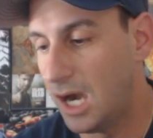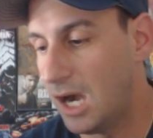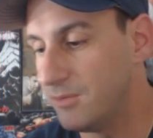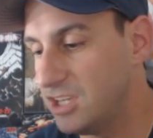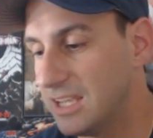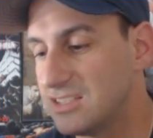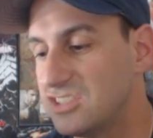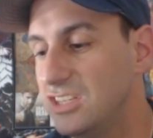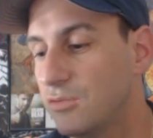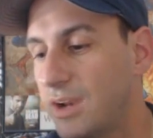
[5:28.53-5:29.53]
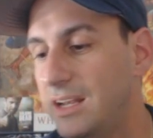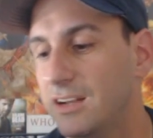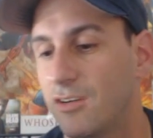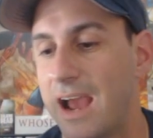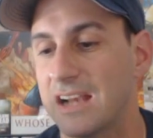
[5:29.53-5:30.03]
You get to see great
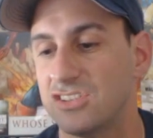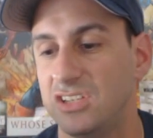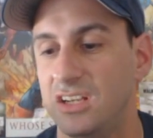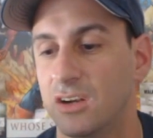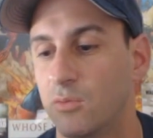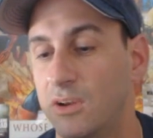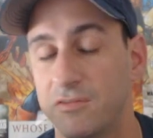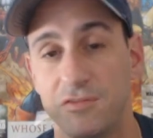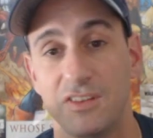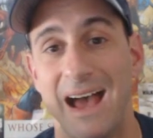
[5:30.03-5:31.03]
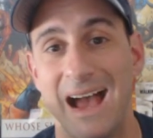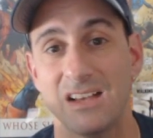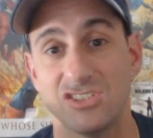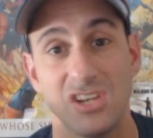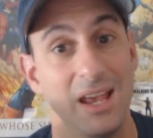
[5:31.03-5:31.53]
interaction here with
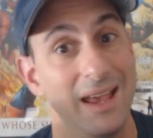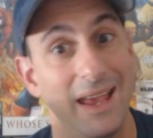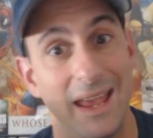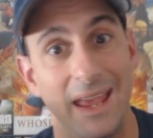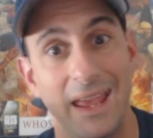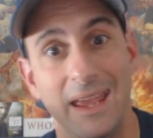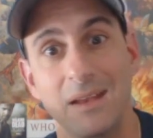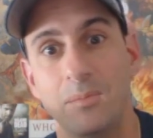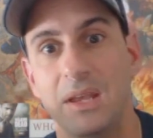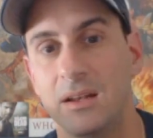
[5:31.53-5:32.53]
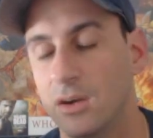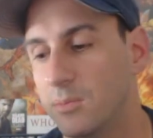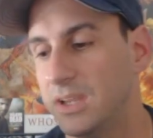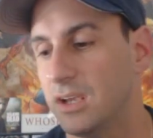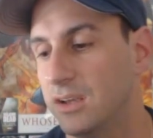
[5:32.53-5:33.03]
Flash and Peter,
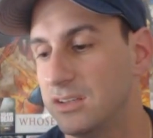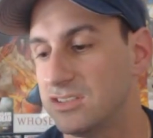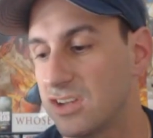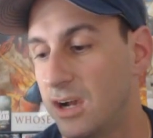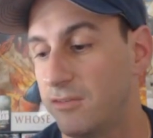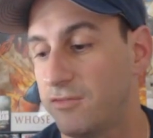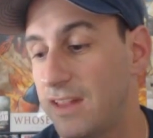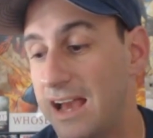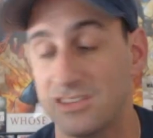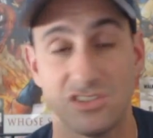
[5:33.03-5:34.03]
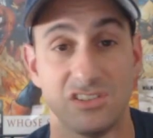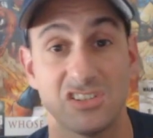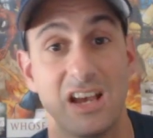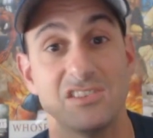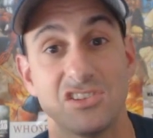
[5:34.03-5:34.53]
because Flash
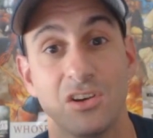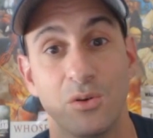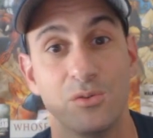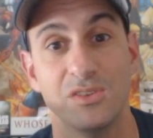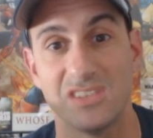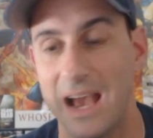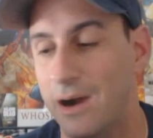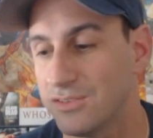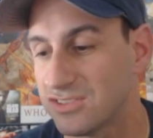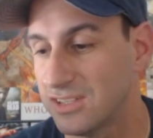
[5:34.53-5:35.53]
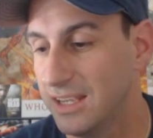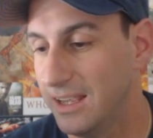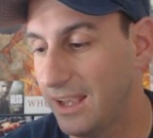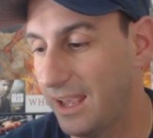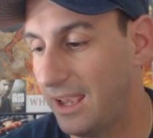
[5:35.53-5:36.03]
decides to go to his house
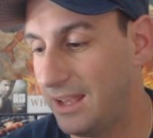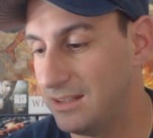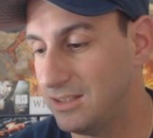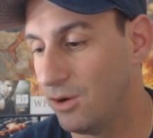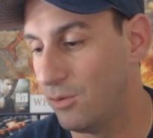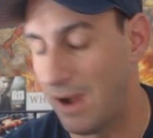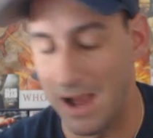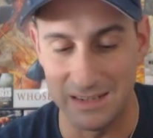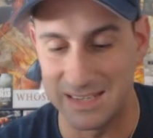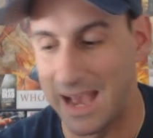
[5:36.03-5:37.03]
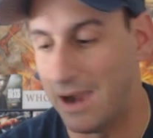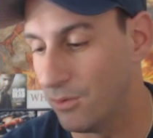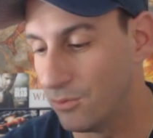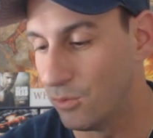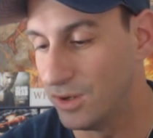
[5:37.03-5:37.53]
and, you know, hides
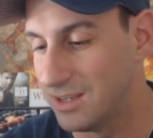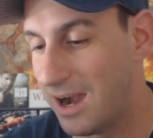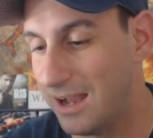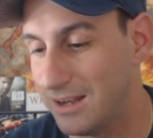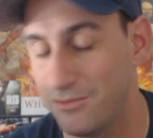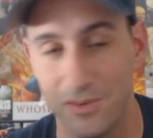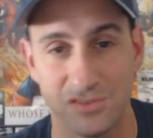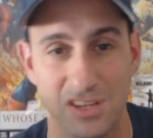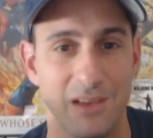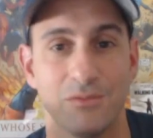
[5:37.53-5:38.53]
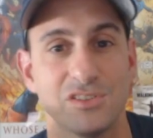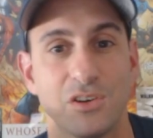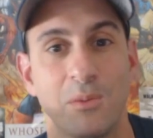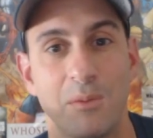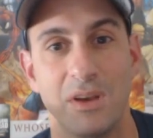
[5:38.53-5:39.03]
out and whatnot. And he feels, hey, let's
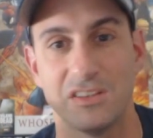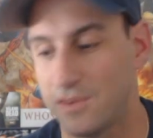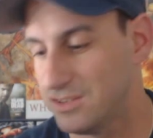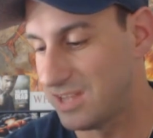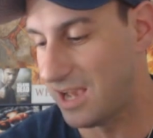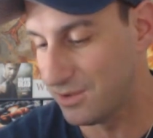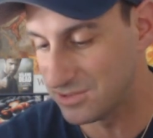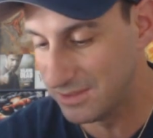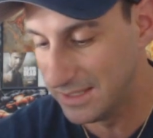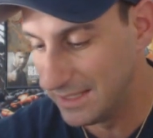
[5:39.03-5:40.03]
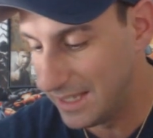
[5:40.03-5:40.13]
go to my best friend's house.